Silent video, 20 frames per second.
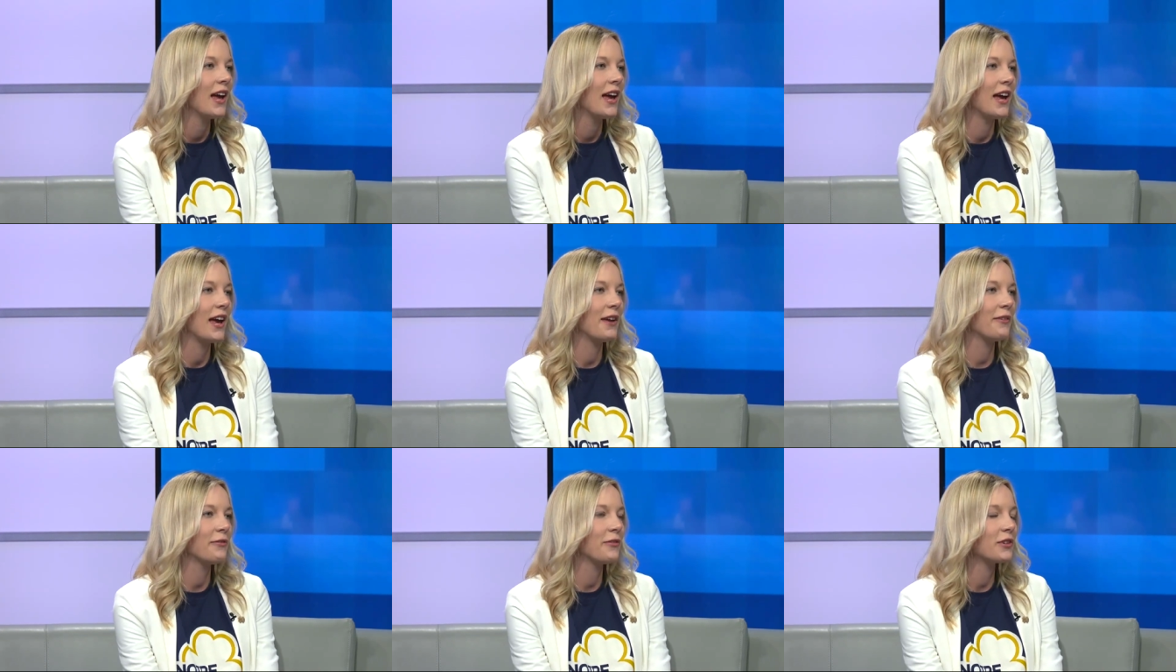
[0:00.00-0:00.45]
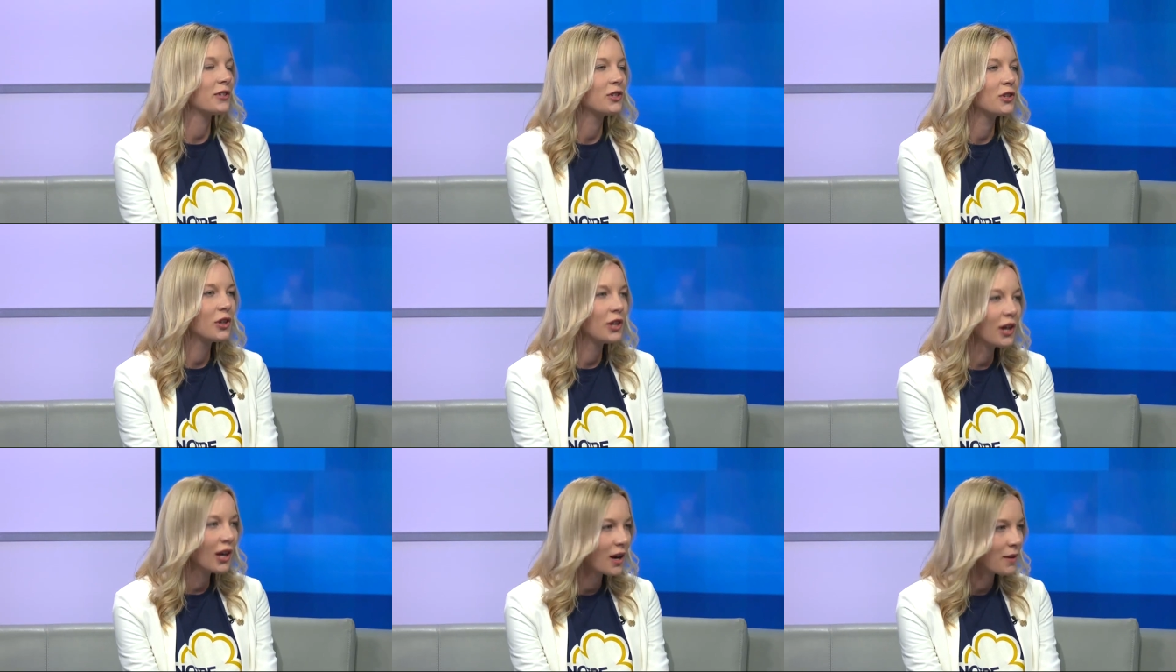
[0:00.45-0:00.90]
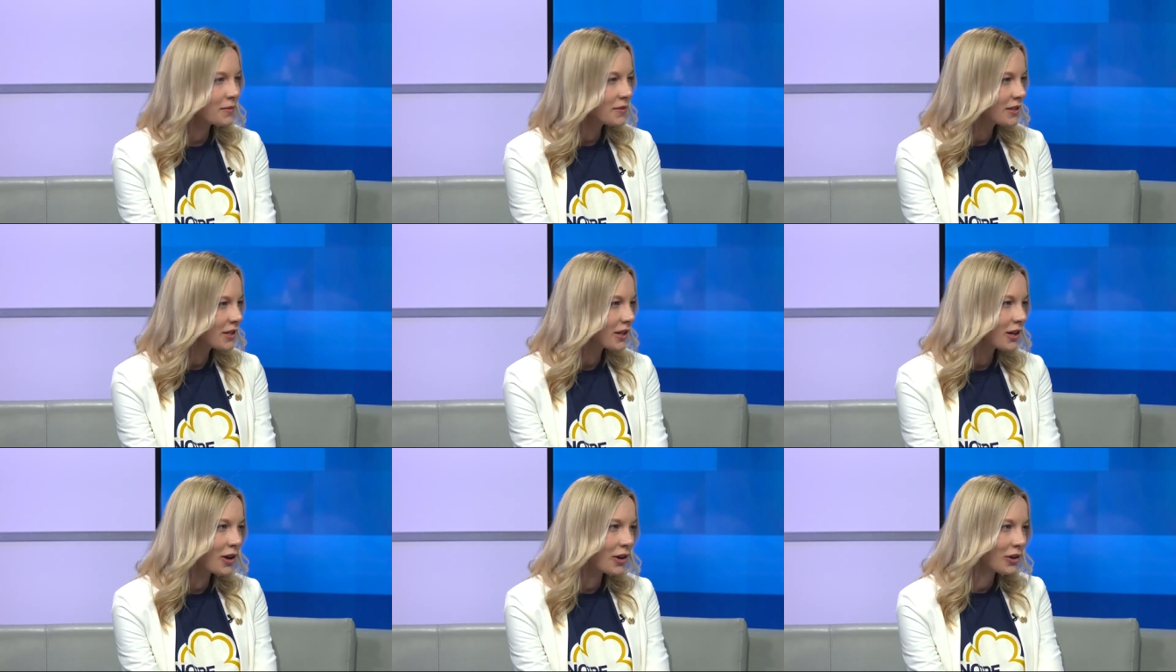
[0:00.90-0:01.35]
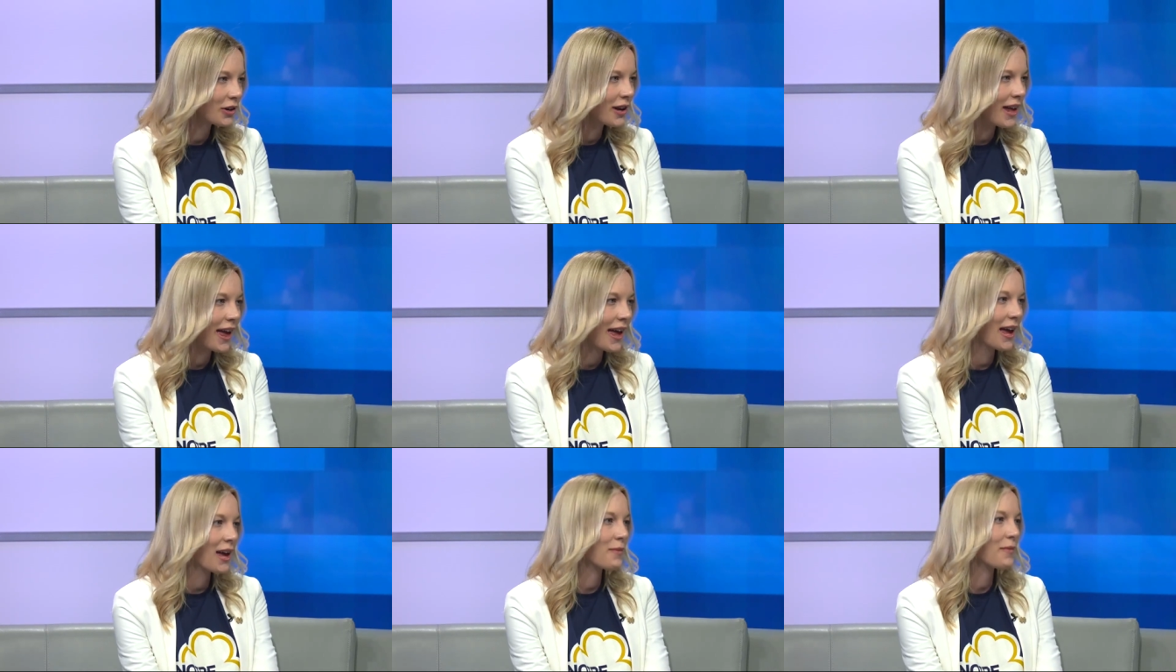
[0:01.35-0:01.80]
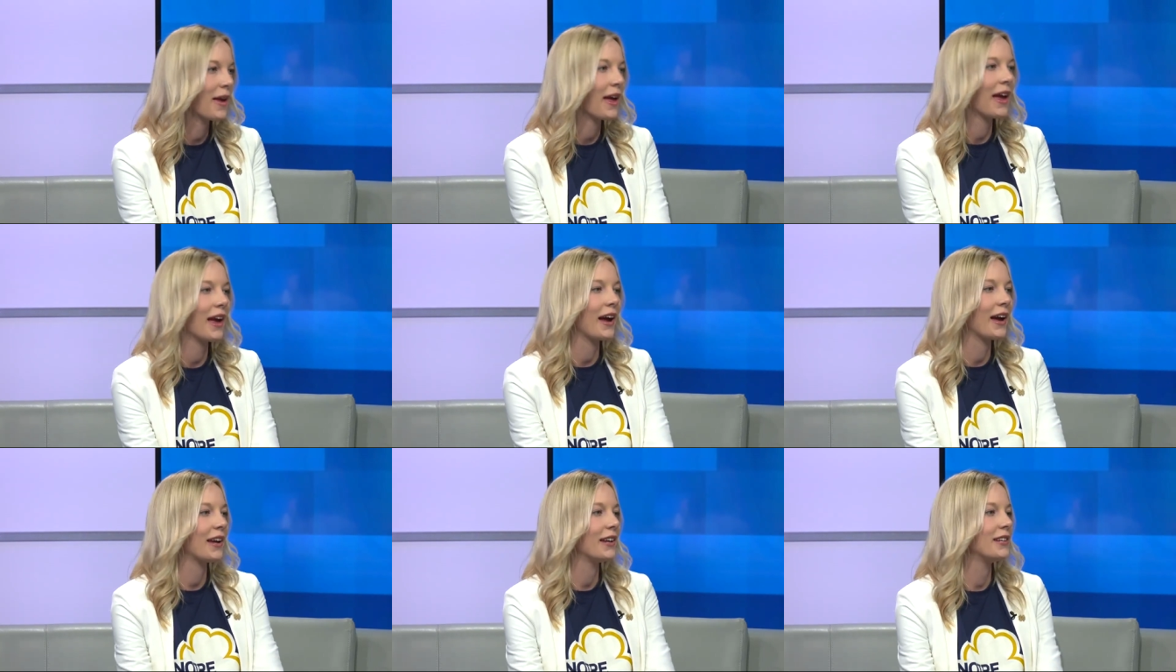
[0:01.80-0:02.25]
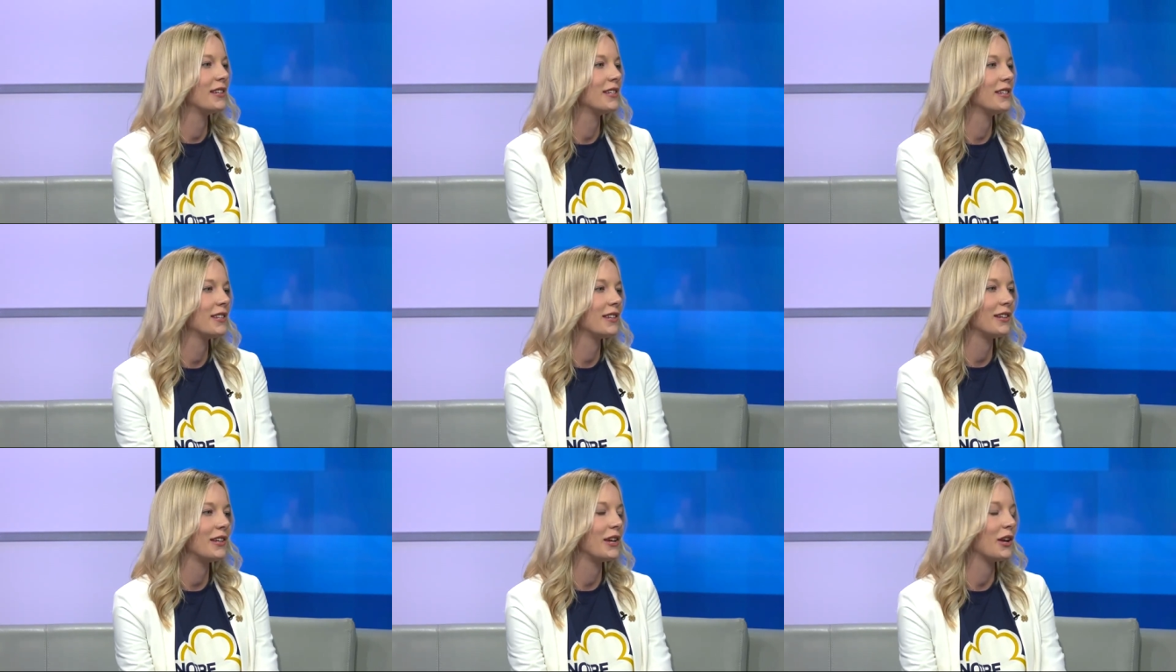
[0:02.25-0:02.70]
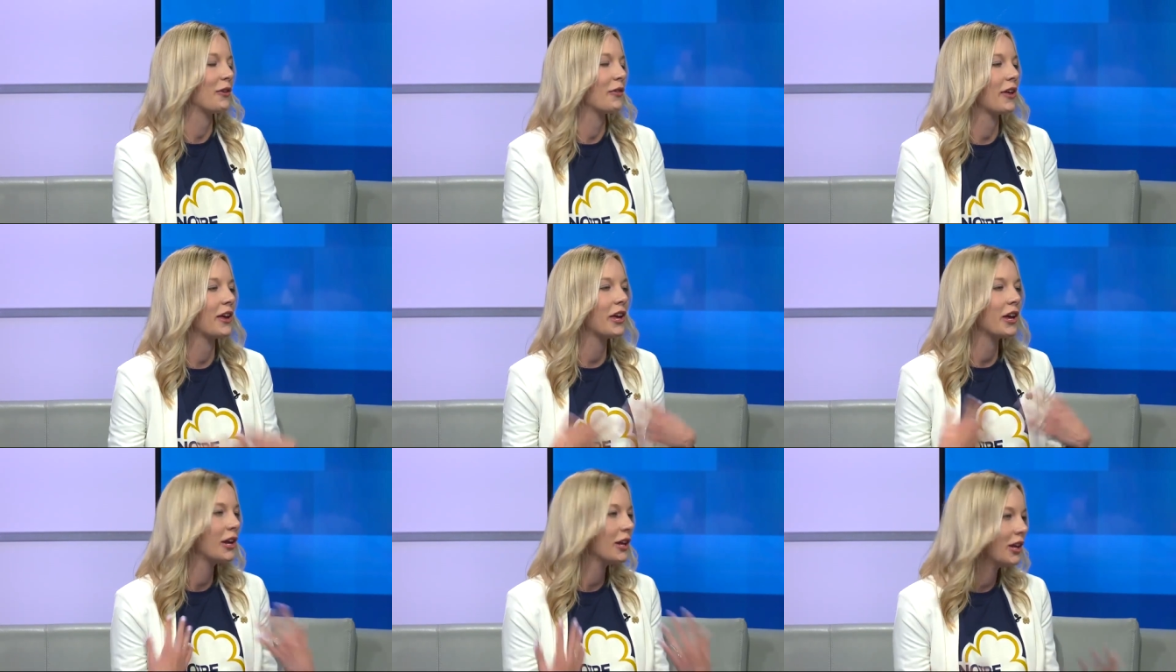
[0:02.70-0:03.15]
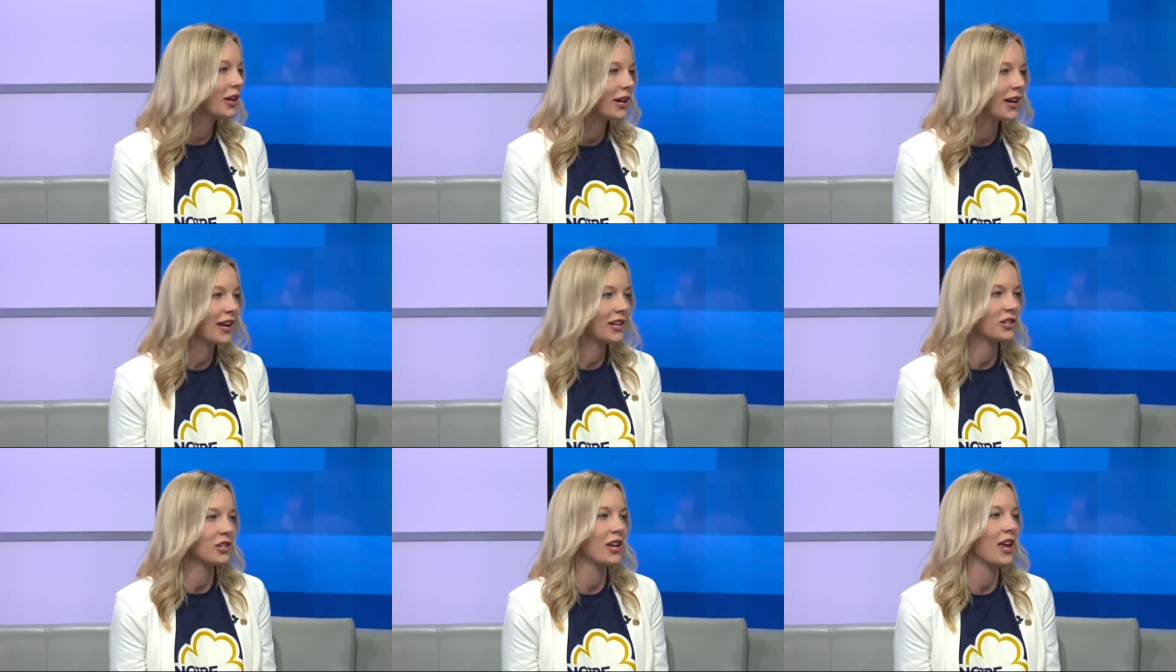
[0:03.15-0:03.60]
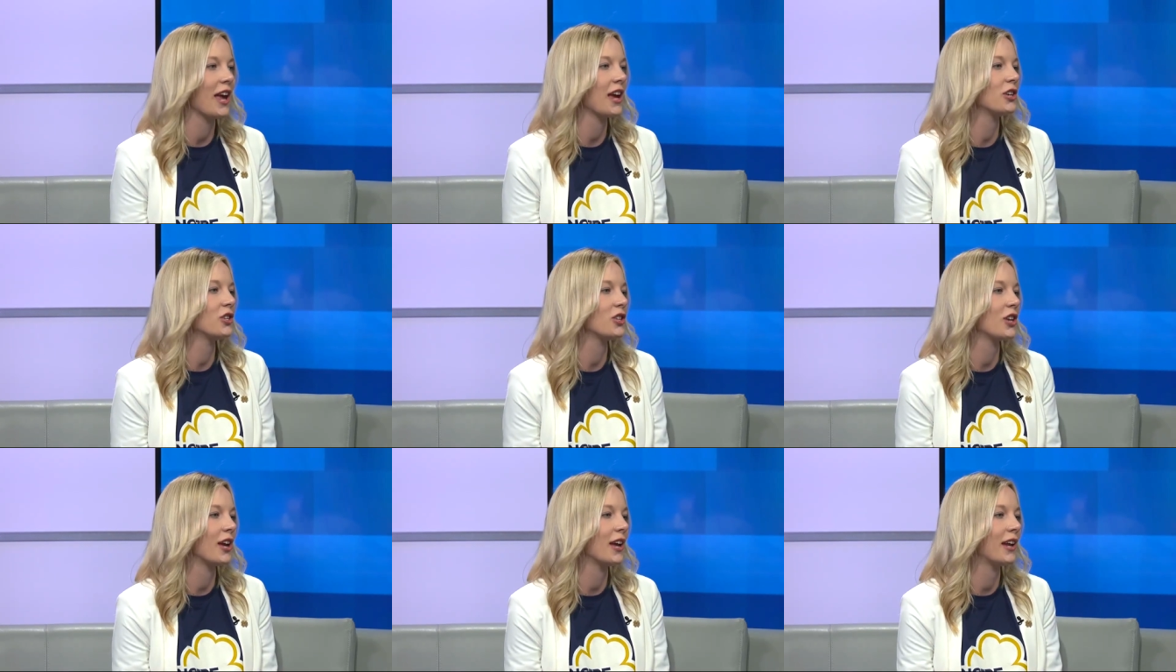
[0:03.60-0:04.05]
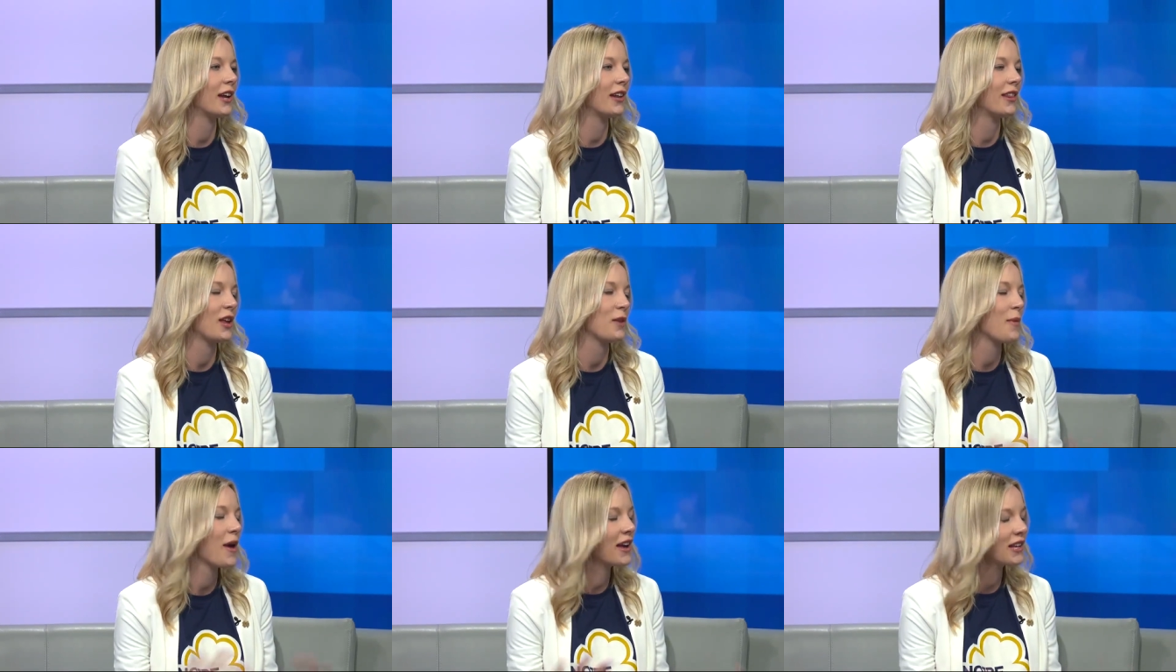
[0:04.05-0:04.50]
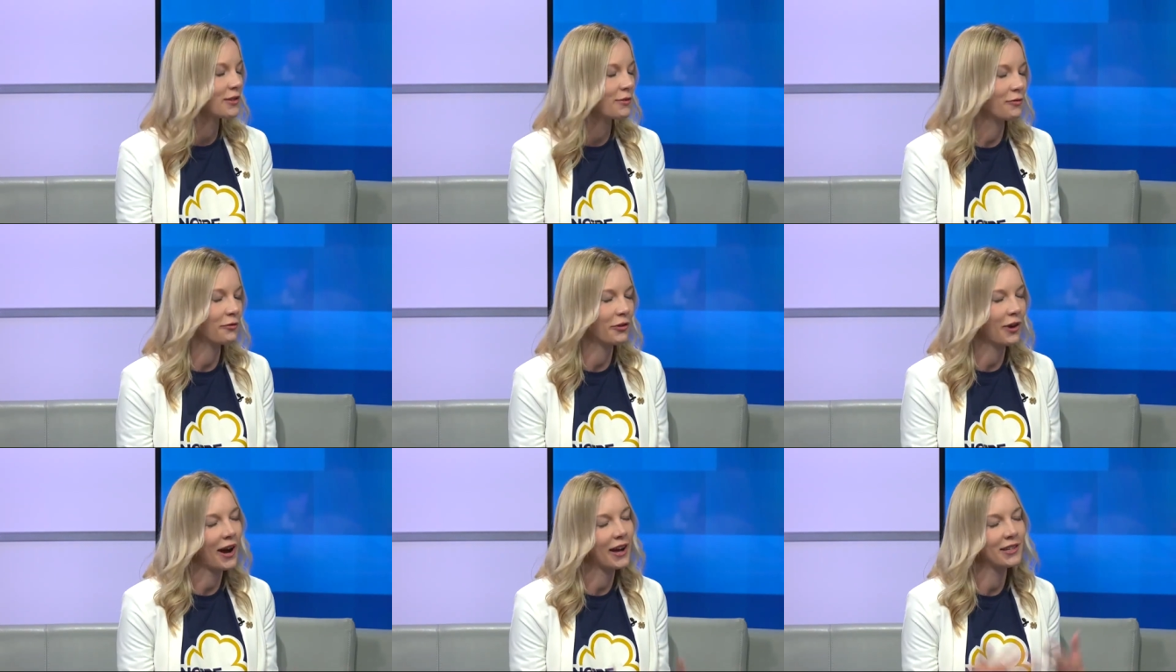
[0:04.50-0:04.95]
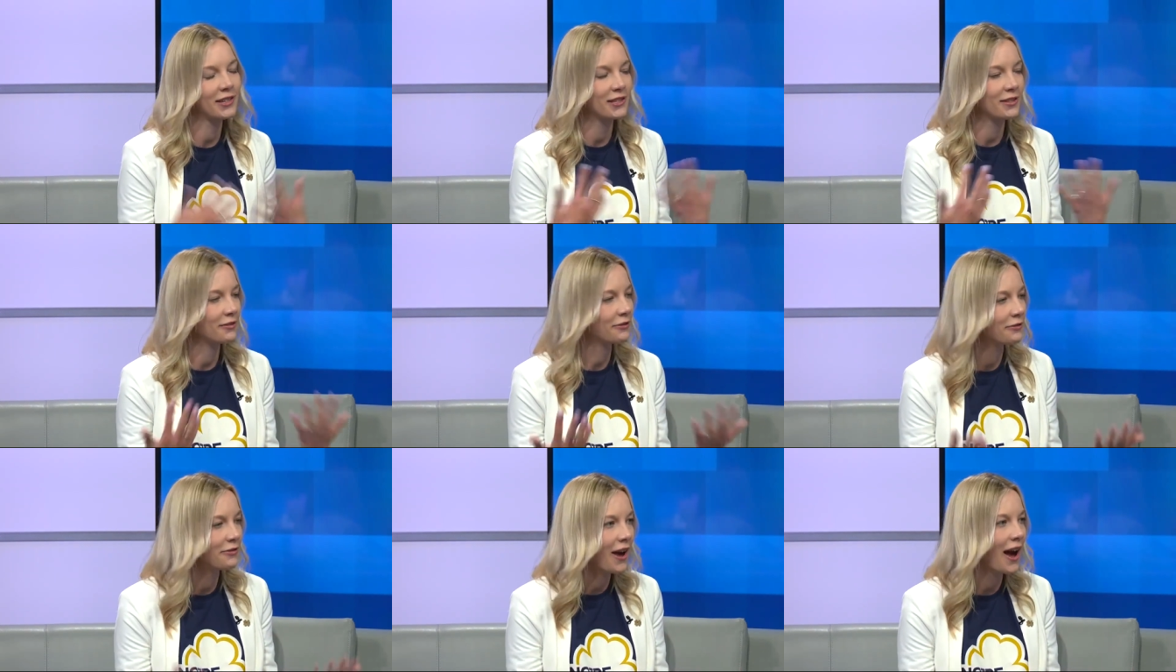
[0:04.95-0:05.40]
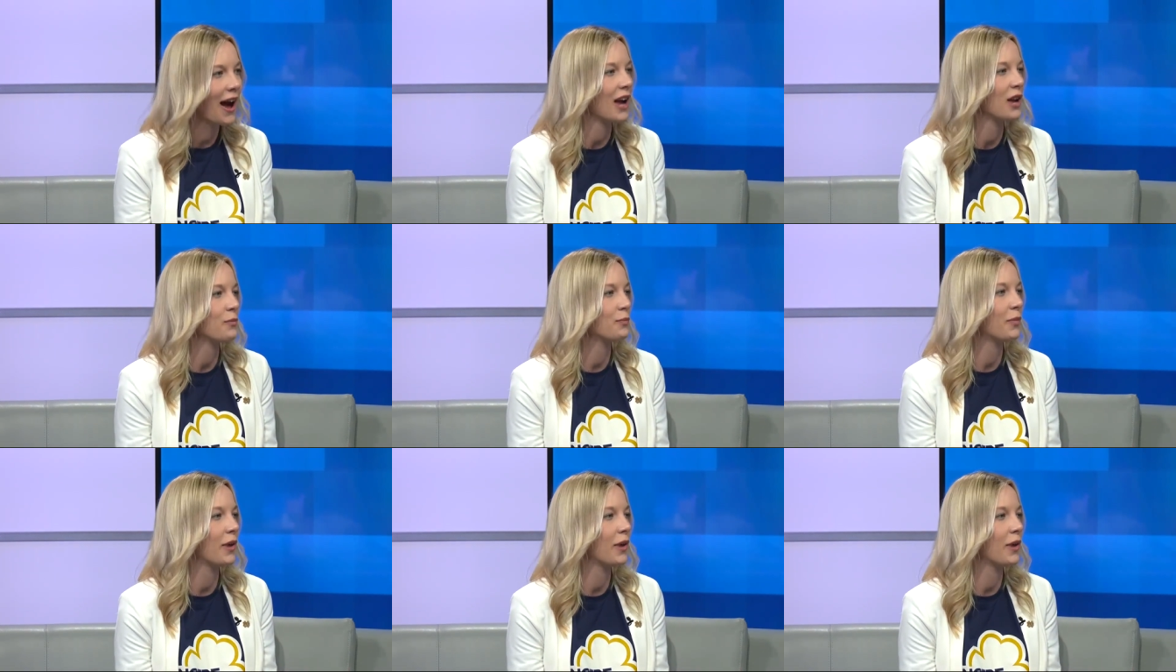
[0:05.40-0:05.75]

If a student comes to Notre Dame and, you know, they get a good education and they make some friends, fine.